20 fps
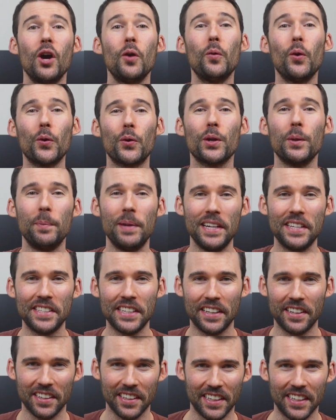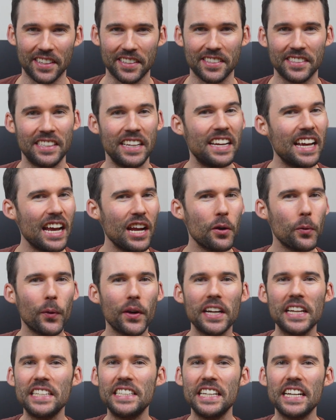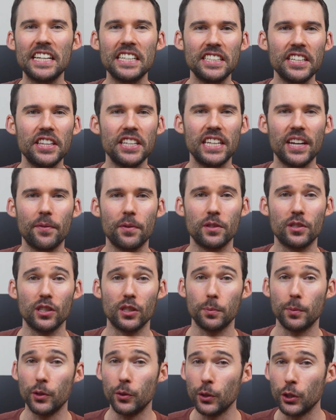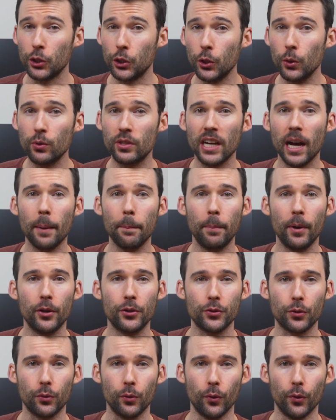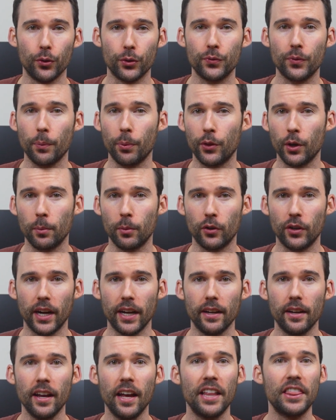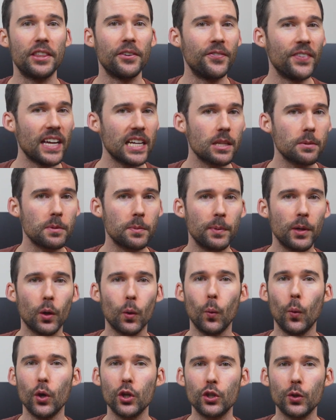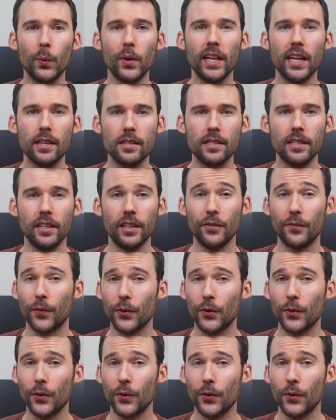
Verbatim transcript: Welcome to P C Analytics. Today, we're going to dig into the differences between two top budget coolers from Thermalright, the Phantom Spirit one twenty S E